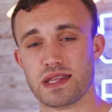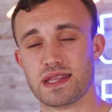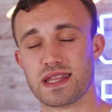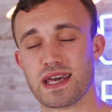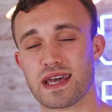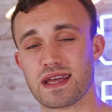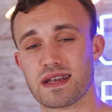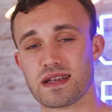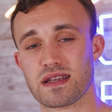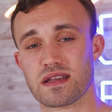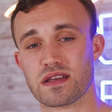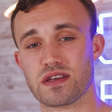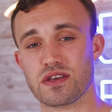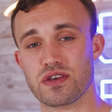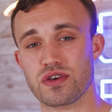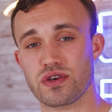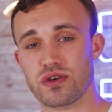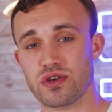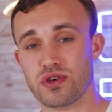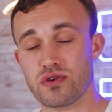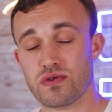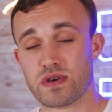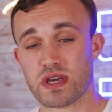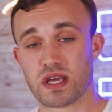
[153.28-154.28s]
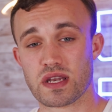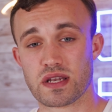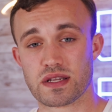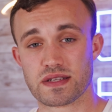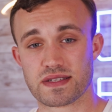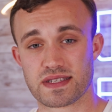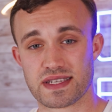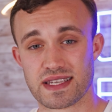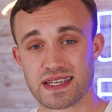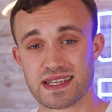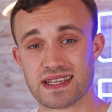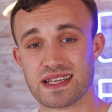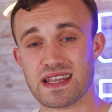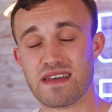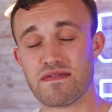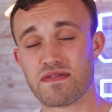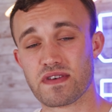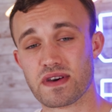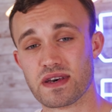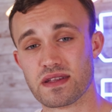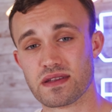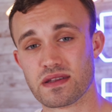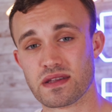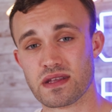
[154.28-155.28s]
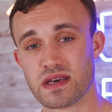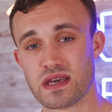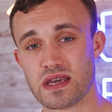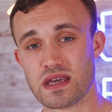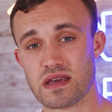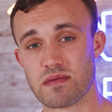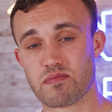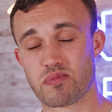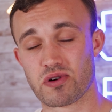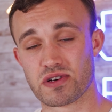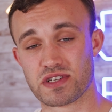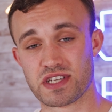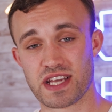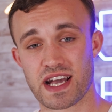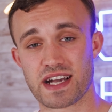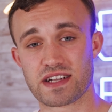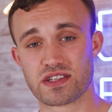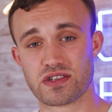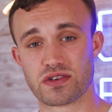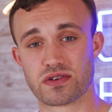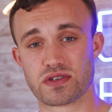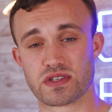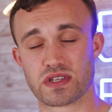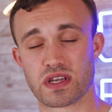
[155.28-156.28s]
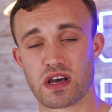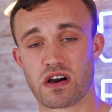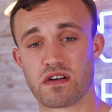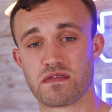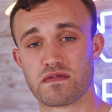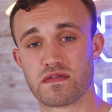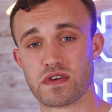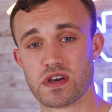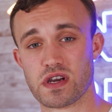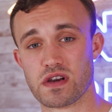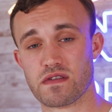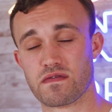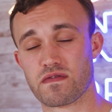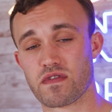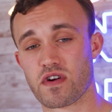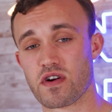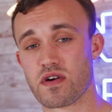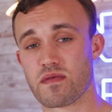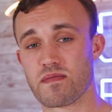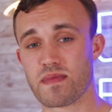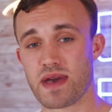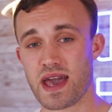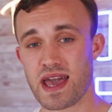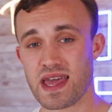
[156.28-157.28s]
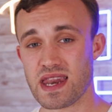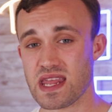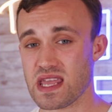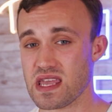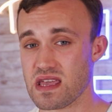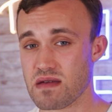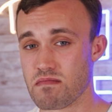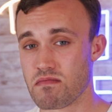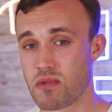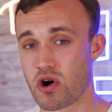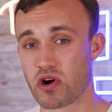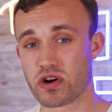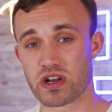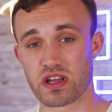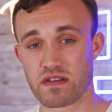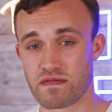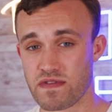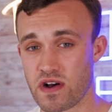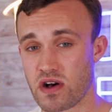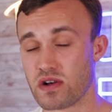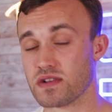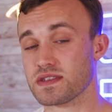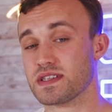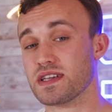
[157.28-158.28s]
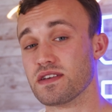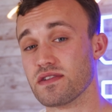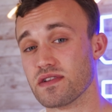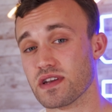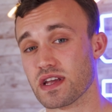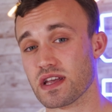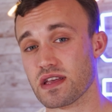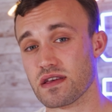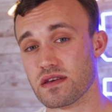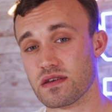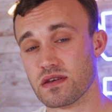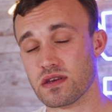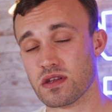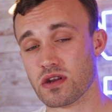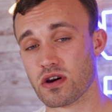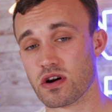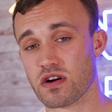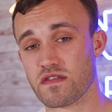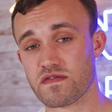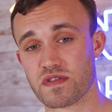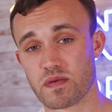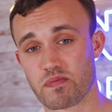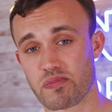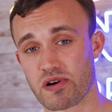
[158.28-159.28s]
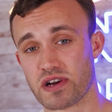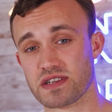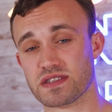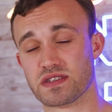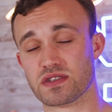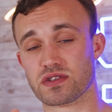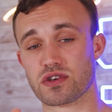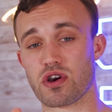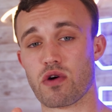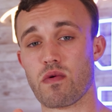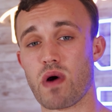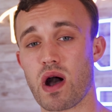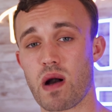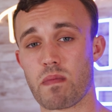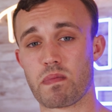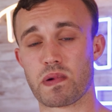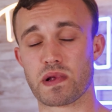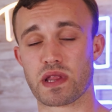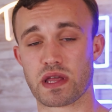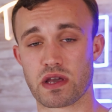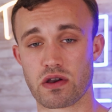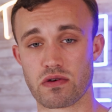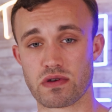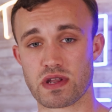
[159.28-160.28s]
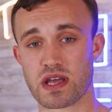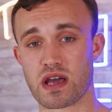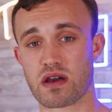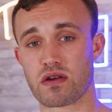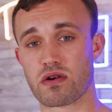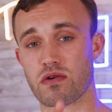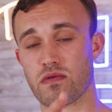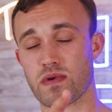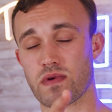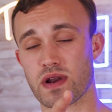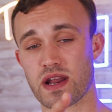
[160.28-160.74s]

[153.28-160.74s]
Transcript: then you can significantly protect yourself from any market volatility. You know, if the prices go up or they go down or